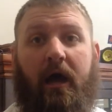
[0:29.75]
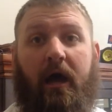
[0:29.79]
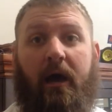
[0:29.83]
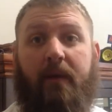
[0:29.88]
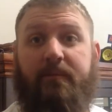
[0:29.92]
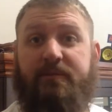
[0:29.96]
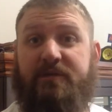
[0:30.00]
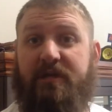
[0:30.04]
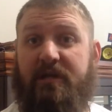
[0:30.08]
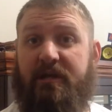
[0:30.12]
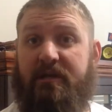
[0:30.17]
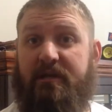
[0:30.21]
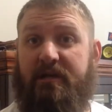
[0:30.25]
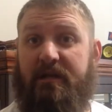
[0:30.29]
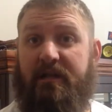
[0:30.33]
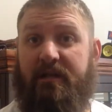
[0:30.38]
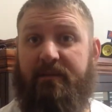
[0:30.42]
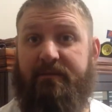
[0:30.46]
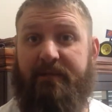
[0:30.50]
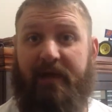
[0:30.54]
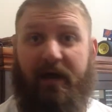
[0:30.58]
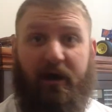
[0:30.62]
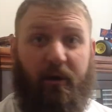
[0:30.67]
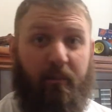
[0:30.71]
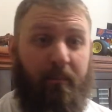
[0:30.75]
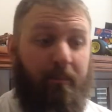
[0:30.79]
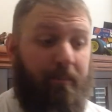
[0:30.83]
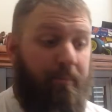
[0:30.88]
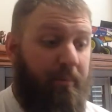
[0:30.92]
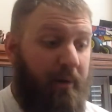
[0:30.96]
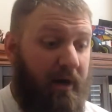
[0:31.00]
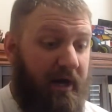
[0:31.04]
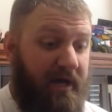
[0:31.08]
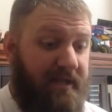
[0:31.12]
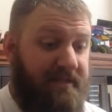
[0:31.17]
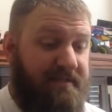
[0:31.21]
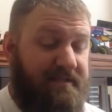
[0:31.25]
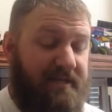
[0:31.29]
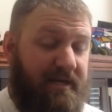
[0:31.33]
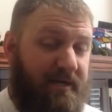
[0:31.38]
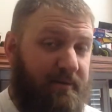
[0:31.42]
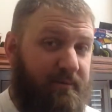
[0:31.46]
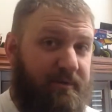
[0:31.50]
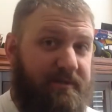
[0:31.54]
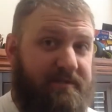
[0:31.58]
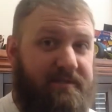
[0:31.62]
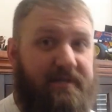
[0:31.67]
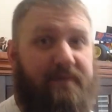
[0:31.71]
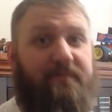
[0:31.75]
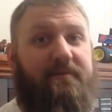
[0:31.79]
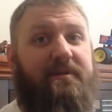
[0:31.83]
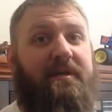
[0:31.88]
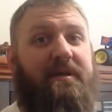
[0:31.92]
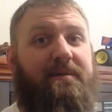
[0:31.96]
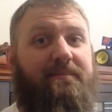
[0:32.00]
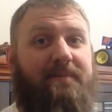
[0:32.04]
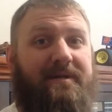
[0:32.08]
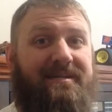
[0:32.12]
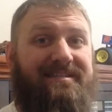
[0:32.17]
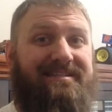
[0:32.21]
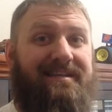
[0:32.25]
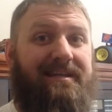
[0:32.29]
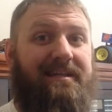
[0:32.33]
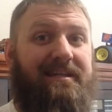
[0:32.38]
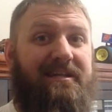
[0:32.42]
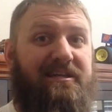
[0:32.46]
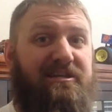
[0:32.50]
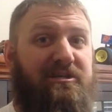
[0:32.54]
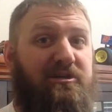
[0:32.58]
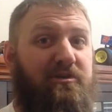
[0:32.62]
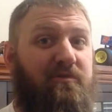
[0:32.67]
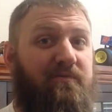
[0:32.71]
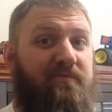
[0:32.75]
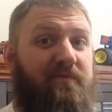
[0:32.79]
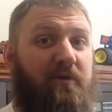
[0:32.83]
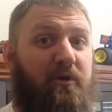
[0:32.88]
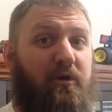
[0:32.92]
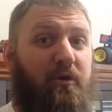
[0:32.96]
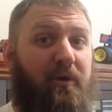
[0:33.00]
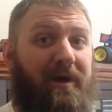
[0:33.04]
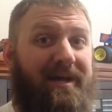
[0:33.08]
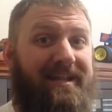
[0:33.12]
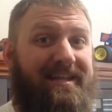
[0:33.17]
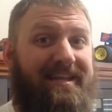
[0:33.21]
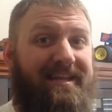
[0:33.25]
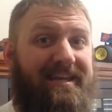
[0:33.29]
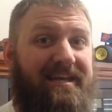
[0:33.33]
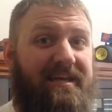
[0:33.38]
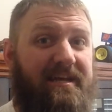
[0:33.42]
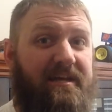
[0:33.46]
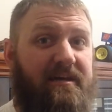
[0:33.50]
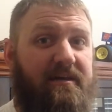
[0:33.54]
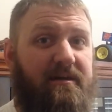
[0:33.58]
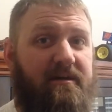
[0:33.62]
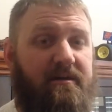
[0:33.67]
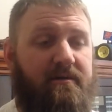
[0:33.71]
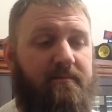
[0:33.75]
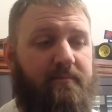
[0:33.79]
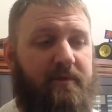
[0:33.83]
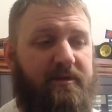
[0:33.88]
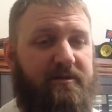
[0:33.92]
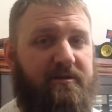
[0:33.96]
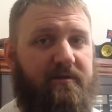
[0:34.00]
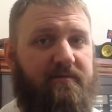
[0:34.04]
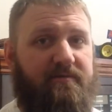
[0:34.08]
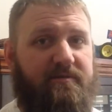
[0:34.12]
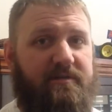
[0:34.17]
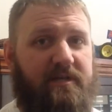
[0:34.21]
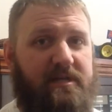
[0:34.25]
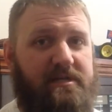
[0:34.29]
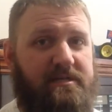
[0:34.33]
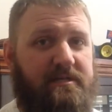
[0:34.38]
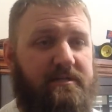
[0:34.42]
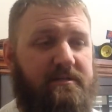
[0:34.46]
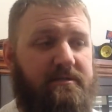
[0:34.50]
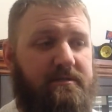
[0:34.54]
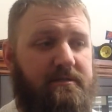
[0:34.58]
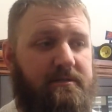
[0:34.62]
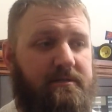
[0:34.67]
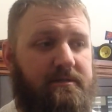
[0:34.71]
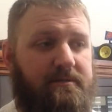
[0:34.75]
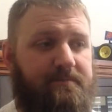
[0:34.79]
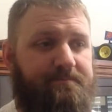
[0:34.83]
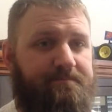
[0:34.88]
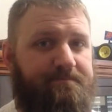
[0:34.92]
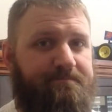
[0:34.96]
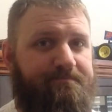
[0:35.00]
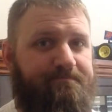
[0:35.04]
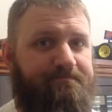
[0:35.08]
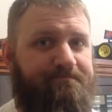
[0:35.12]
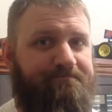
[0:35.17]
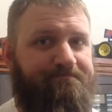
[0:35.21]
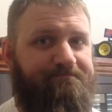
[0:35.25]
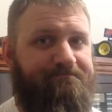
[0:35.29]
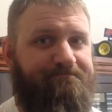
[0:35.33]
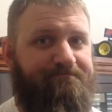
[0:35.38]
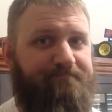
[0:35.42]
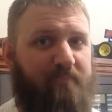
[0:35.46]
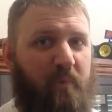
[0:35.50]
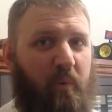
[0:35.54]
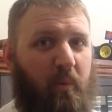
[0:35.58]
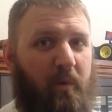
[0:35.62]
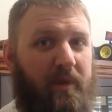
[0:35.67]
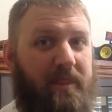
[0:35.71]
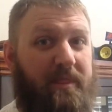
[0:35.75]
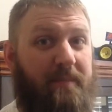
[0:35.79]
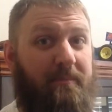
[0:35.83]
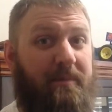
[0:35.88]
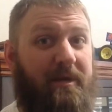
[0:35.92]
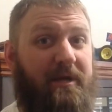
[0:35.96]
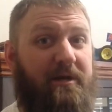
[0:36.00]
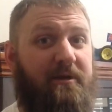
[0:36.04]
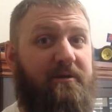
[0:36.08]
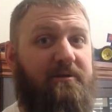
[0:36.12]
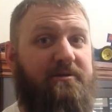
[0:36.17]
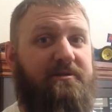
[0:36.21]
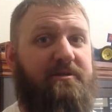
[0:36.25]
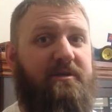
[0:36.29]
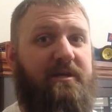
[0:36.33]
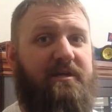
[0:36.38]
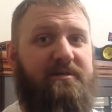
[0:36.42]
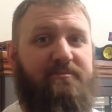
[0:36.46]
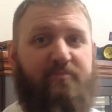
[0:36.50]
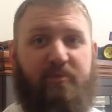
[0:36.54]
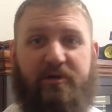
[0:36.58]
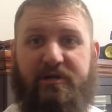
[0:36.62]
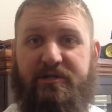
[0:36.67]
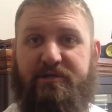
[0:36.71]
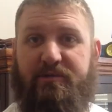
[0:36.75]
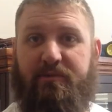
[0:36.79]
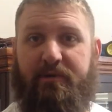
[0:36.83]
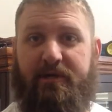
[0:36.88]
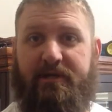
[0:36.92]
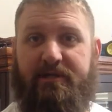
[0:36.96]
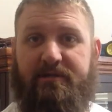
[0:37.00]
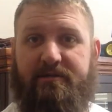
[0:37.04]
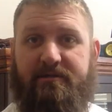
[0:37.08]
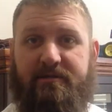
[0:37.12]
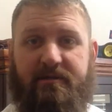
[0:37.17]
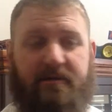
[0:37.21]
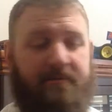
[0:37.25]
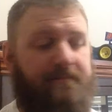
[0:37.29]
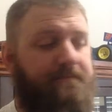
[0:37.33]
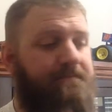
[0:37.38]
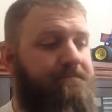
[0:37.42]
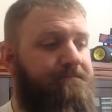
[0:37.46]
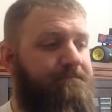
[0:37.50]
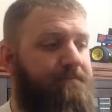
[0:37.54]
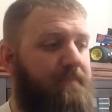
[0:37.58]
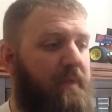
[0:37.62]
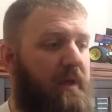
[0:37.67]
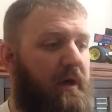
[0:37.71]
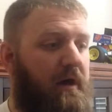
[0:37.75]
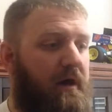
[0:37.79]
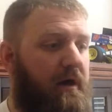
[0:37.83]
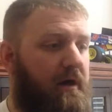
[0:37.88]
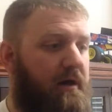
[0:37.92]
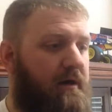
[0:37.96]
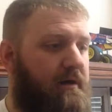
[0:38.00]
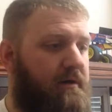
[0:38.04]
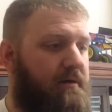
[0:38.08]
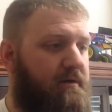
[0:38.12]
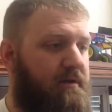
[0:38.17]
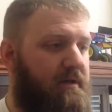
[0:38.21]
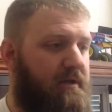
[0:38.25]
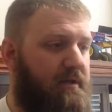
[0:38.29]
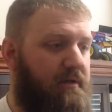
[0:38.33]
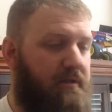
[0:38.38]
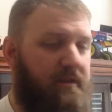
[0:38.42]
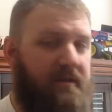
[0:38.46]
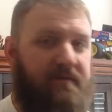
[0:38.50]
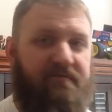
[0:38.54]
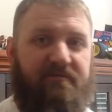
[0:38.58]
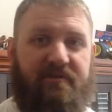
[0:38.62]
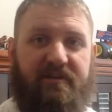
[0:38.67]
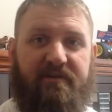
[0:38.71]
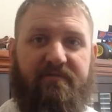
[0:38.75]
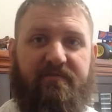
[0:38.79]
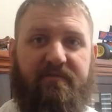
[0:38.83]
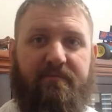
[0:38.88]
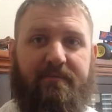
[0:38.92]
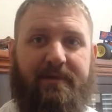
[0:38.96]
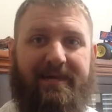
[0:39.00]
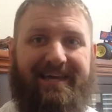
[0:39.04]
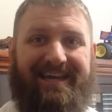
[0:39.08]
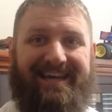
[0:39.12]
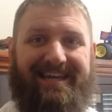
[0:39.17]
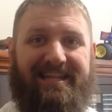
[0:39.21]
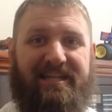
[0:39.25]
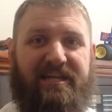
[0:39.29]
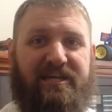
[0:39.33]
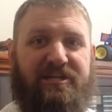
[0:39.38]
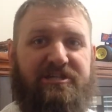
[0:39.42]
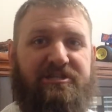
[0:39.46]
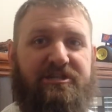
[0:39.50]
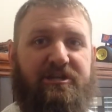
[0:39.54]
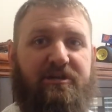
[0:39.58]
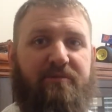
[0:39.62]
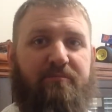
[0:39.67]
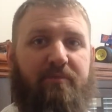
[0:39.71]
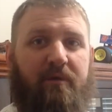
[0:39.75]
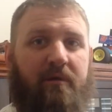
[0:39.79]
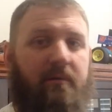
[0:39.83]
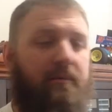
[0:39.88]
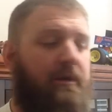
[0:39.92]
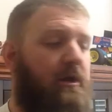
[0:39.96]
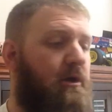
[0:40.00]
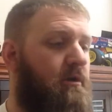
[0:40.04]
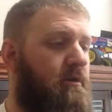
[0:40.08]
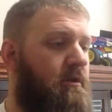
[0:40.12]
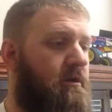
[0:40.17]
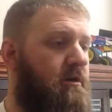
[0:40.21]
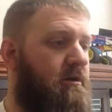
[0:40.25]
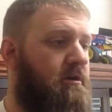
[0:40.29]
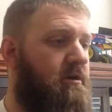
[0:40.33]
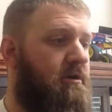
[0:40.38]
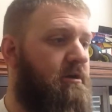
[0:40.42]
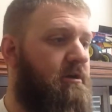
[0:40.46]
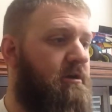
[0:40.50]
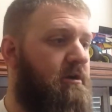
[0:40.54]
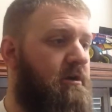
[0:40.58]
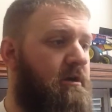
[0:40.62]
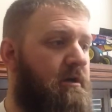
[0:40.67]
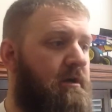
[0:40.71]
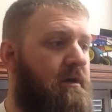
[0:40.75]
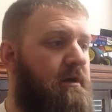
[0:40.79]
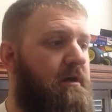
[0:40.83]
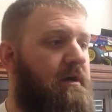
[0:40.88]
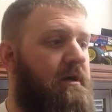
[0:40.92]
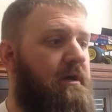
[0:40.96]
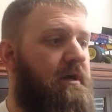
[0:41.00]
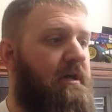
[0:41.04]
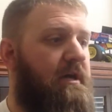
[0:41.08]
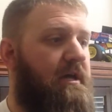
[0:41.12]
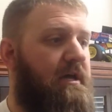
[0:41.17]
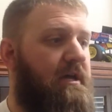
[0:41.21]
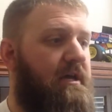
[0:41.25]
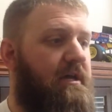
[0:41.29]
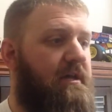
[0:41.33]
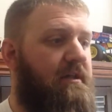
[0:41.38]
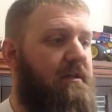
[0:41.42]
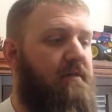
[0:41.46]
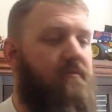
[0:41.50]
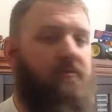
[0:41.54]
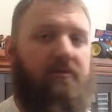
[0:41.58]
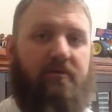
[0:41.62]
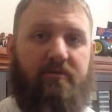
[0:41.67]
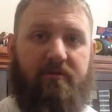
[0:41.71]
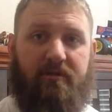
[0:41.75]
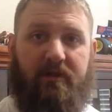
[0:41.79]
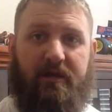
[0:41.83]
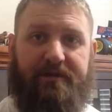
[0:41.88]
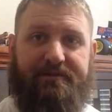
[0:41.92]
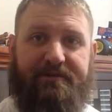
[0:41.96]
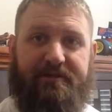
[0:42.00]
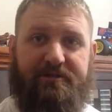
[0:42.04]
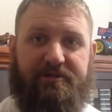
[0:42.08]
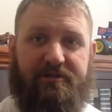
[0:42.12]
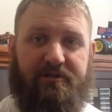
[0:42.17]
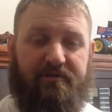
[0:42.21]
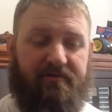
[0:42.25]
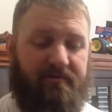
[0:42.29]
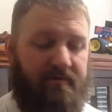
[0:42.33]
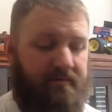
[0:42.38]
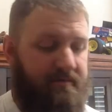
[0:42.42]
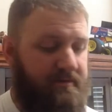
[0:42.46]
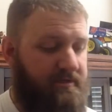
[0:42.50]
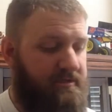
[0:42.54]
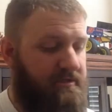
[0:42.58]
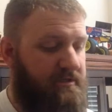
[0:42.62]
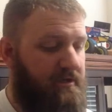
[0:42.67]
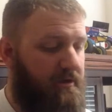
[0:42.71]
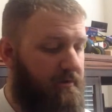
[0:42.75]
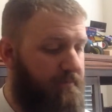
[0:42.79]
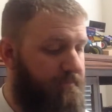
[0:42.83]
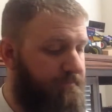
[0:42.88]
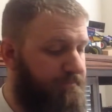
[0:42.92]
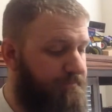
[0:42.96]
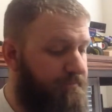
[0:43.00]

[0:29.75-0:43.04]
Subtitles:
I'm just going to clean it up now, but I was able to get my state issue photo ID, my driver's license, with the beard, so that's pretty sweet. So, live in infamy, and next year probably go longer, and I've learned a lot this year from it. So,